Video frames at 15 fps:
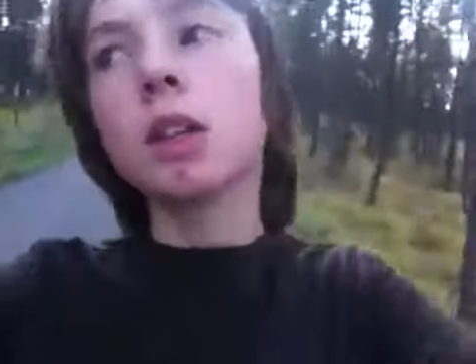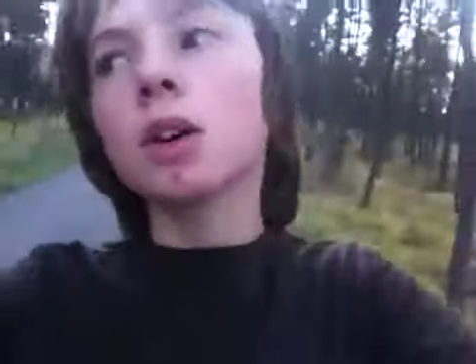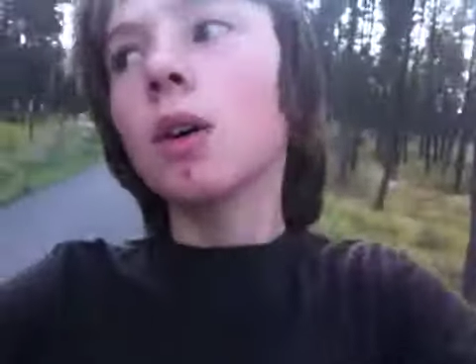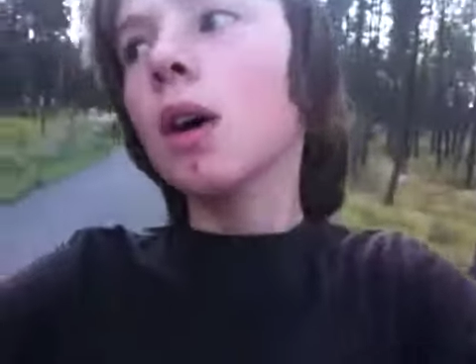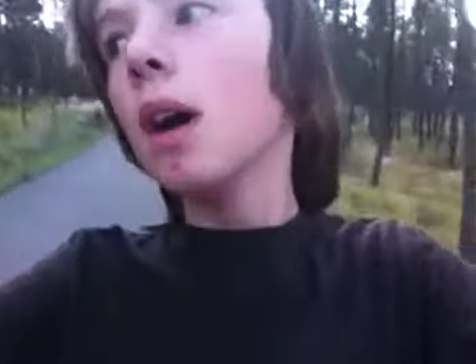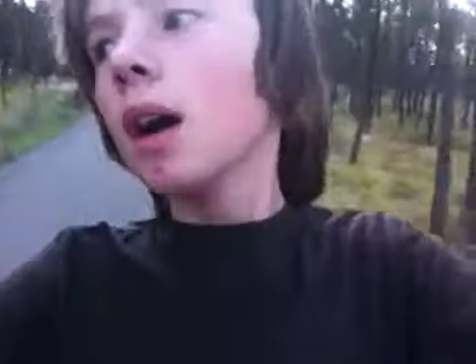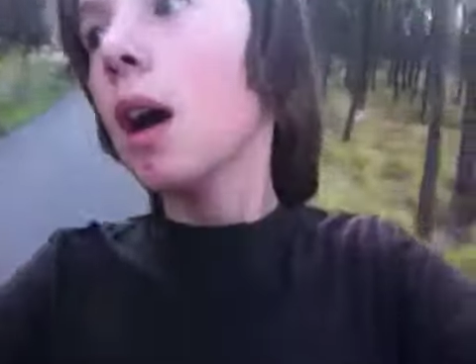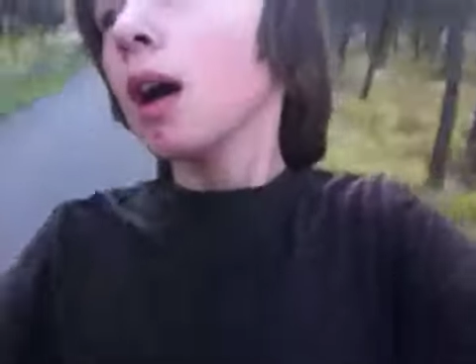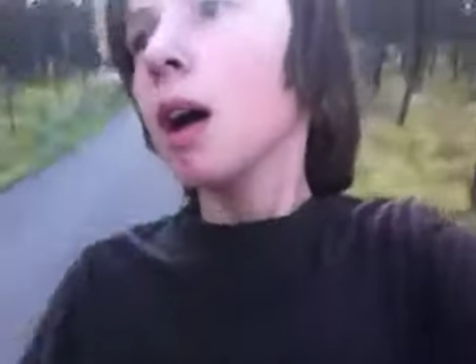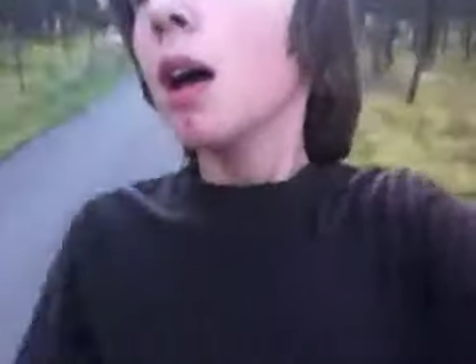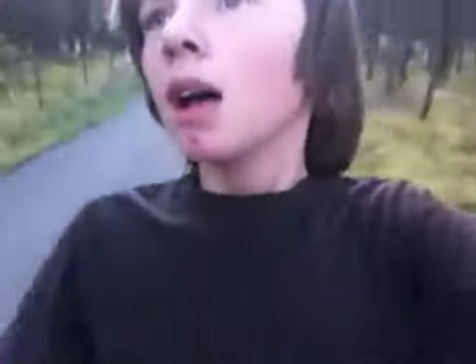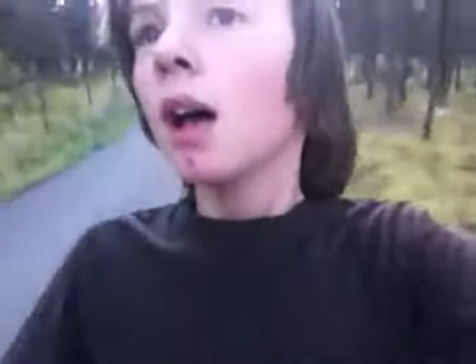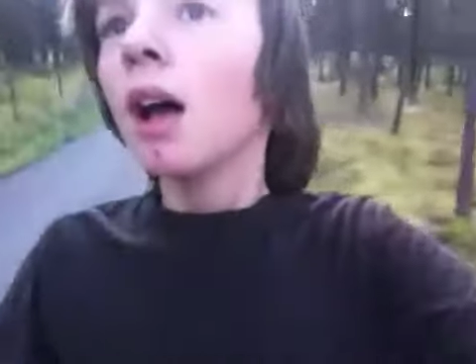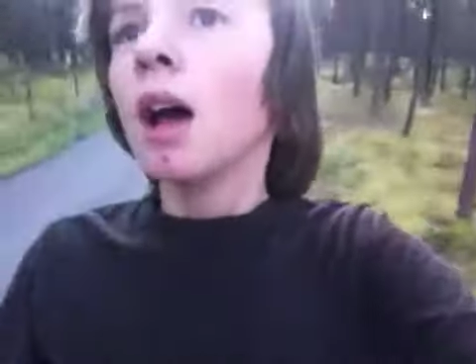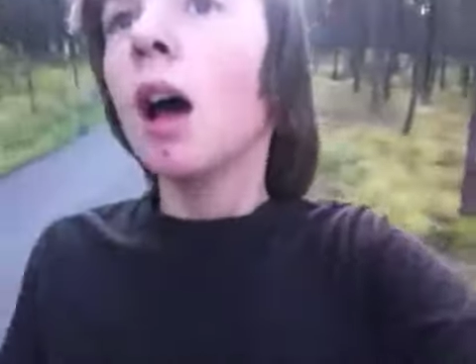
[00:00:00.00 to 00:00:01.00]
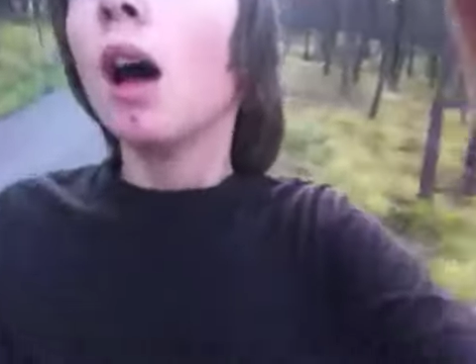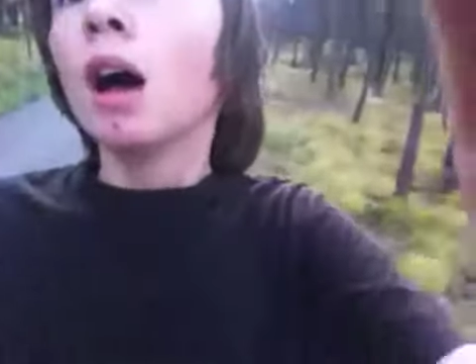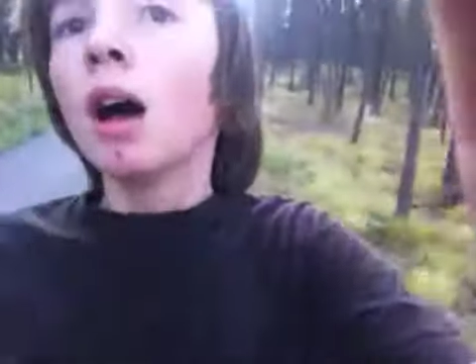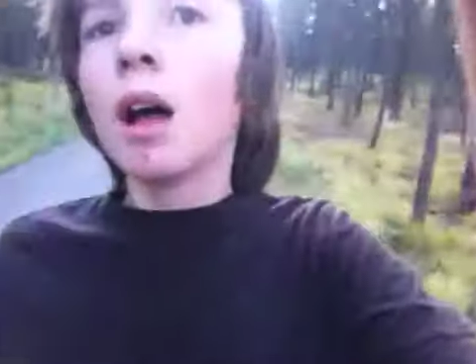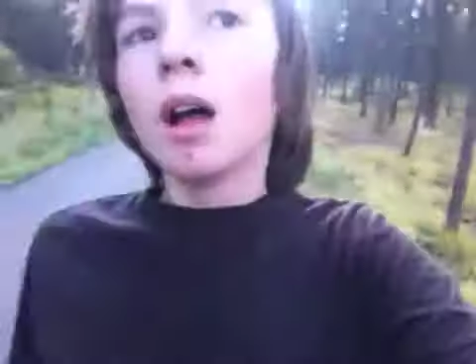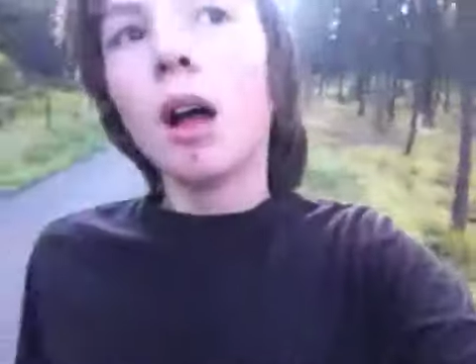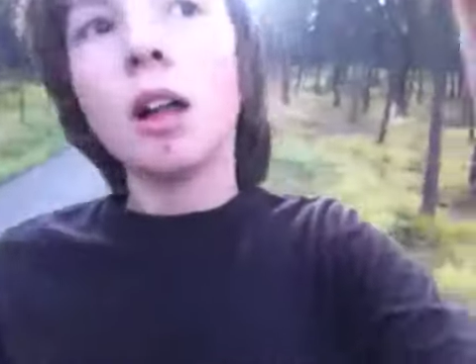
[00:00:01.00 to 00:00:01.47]
so
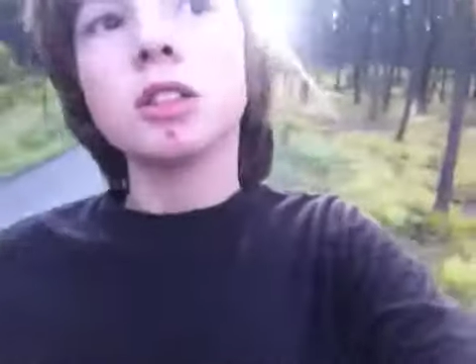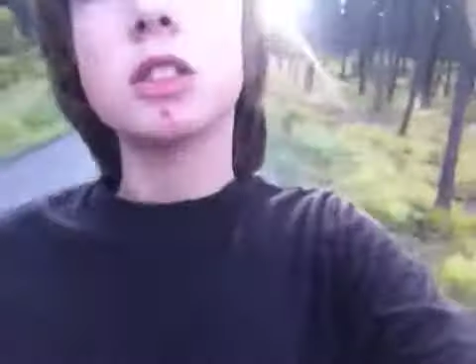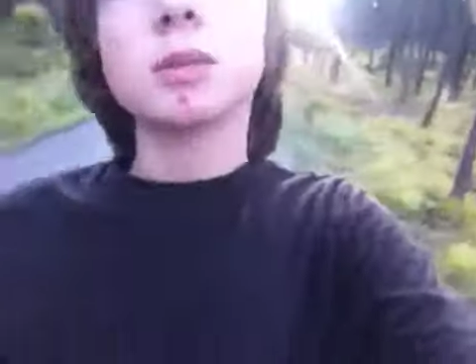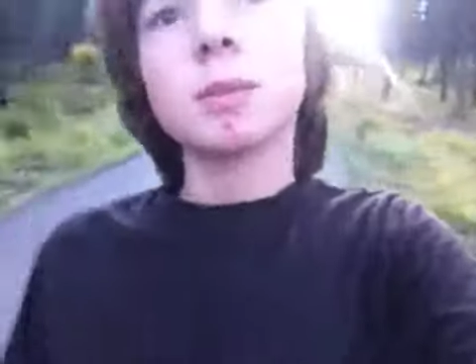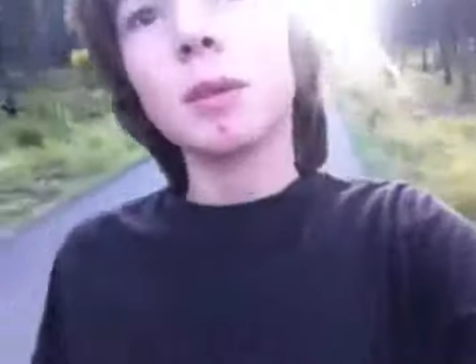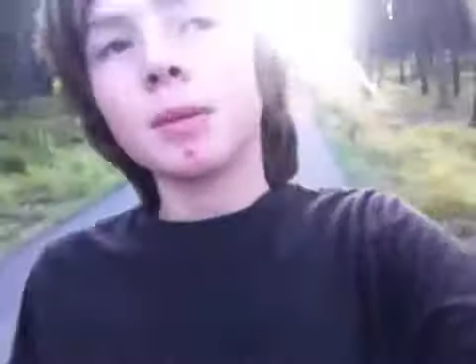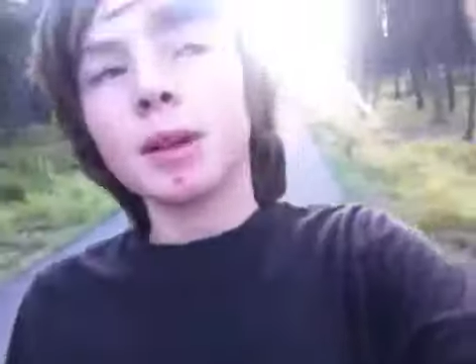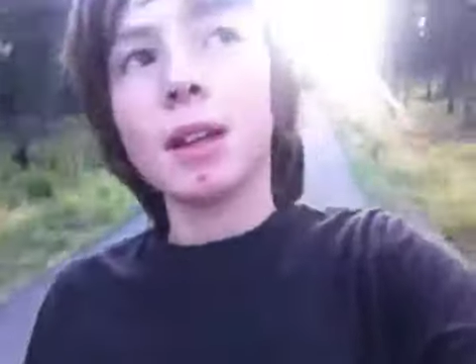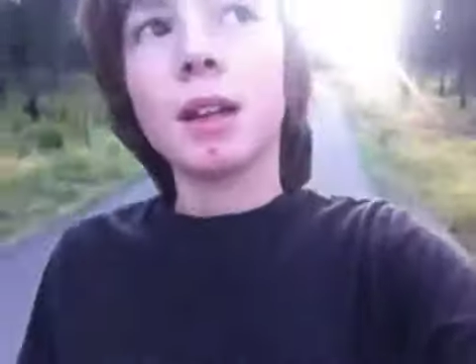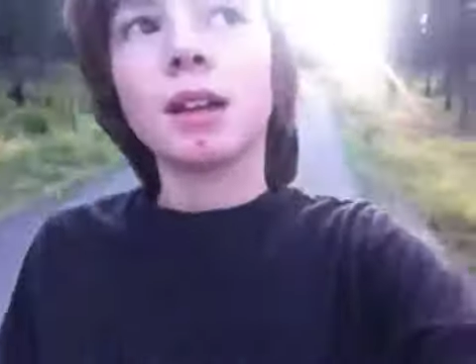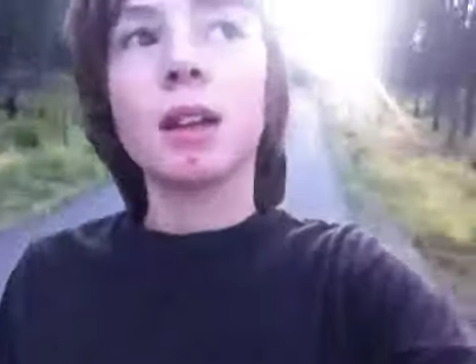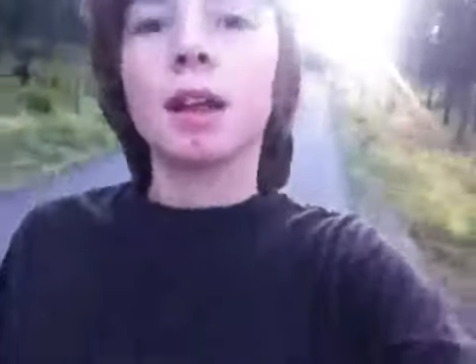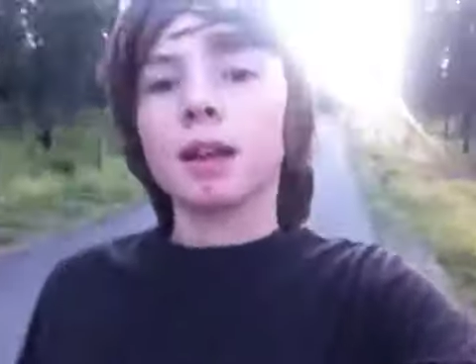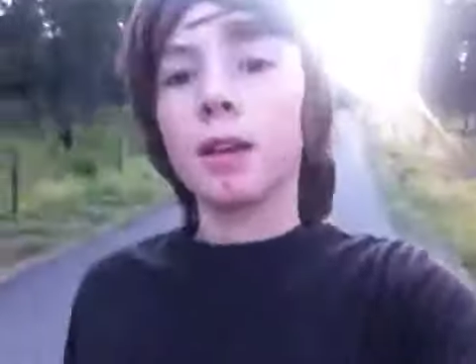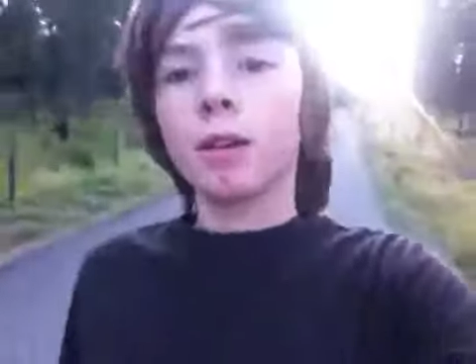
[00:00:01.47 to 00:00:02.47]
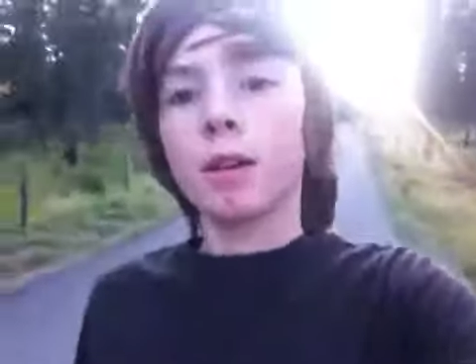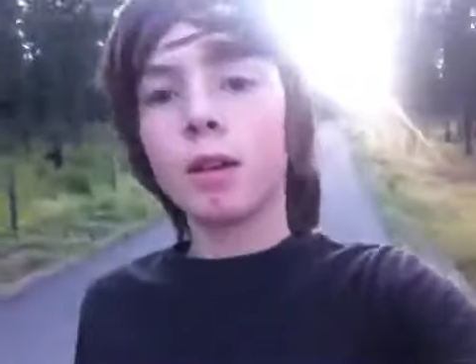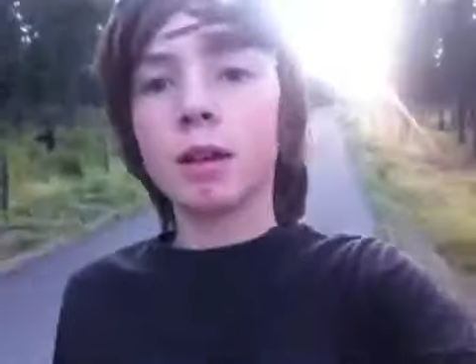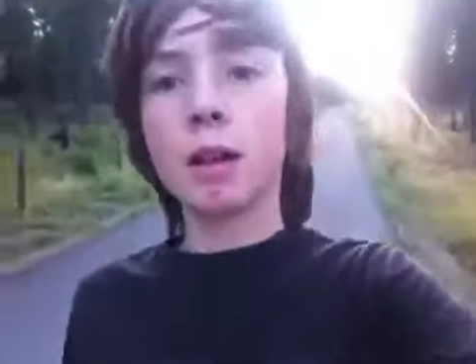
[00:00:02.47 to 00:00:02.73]
I'll just be making like